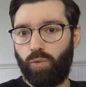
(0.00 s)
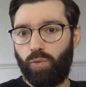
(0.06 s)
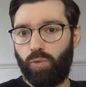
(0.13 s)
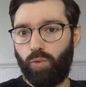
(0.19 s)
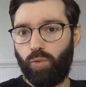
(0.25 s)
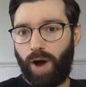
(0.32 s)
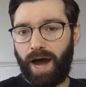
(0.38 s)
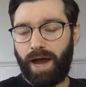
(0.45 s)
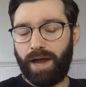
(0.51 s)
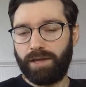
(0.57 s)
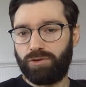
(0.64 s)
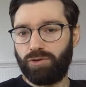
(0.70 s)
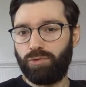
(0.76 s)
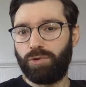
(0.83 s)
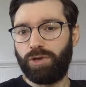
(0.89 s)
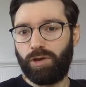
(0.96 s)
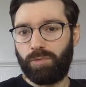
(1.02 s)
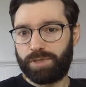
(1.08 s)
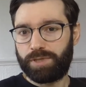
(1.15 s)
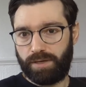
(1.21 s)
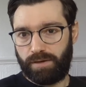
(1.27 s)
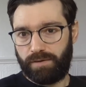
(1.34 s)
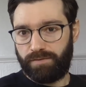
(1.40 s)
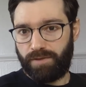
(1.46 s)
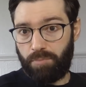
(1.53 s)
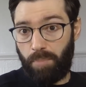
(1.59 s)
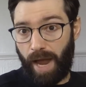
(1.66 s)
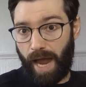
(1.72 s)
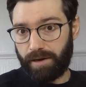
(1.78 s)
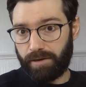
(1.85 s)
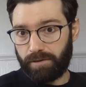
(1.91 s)
why do we observe the
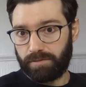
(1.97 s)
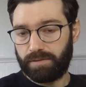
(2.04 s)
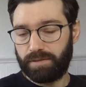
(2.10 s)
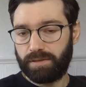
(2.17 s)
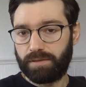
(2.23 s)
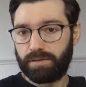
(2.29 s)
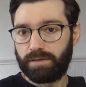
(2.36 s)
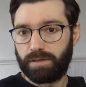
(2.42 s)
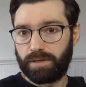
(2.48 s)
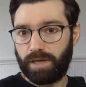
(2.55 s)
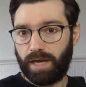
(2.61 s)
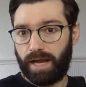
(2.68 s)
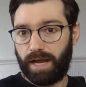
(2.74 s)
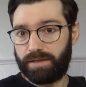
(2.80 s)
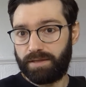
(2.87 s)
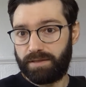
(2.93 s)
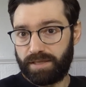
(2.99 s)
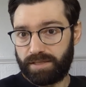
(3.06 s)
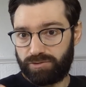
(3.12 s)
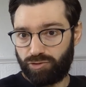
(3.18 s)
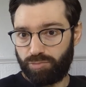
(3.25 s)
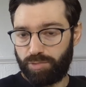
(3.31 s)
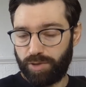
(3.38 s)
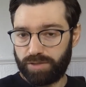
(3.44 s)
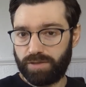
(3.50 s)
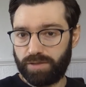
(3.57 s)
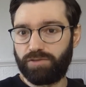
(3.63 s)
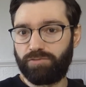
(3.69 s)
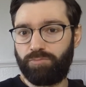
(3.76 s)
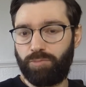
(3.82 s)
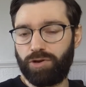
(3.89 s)
pattern and the distribution
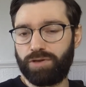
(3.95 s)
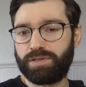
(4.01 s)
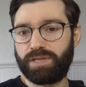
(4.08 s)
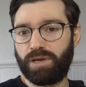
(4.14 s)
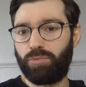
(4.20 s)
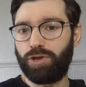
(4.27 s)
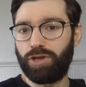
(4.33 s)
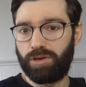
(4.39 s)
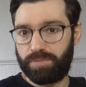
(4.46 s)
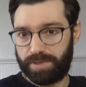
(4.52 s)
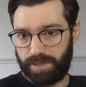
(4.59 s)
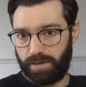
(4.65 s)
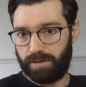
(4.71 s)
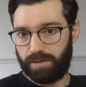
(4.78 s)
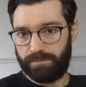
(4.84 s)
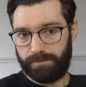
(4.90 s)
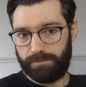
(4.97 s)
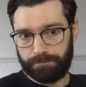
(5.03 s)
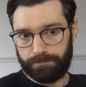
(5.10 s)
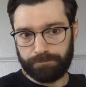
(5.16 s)
of points that we observe